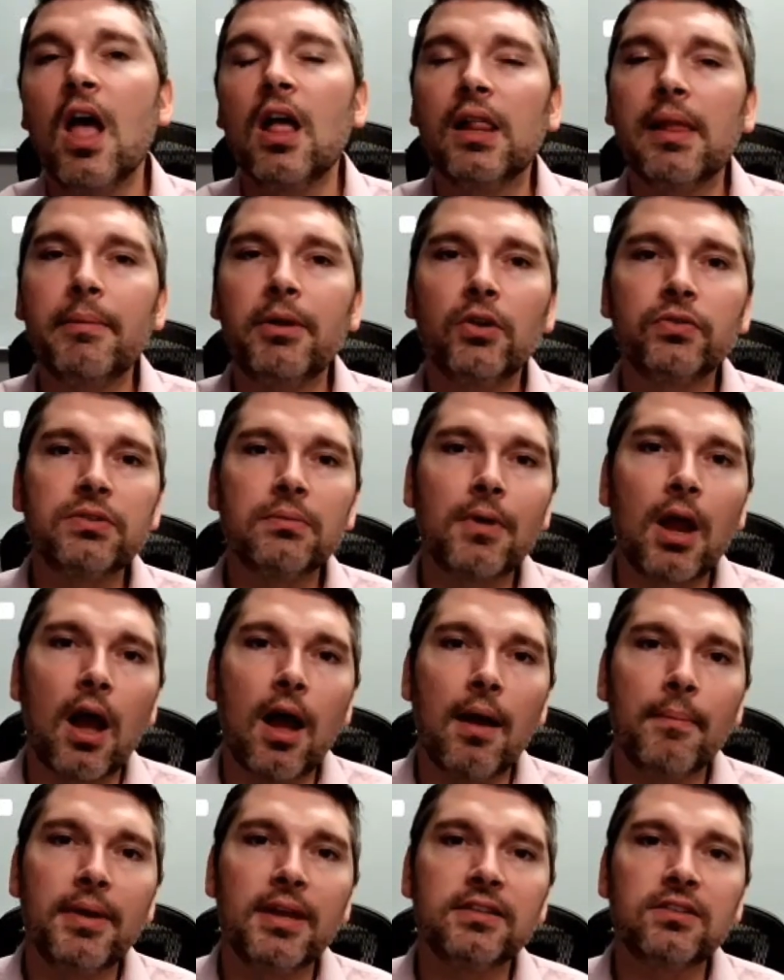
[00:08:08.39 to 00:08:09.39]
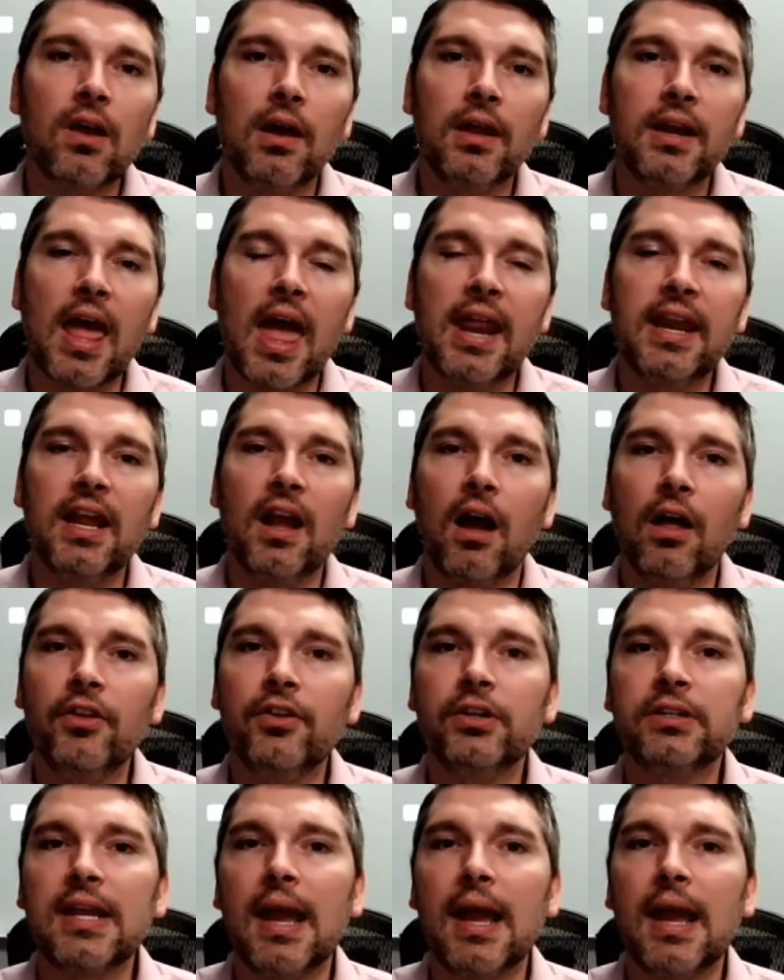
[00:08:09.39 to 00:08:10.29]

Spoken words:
Let me know some comments on any other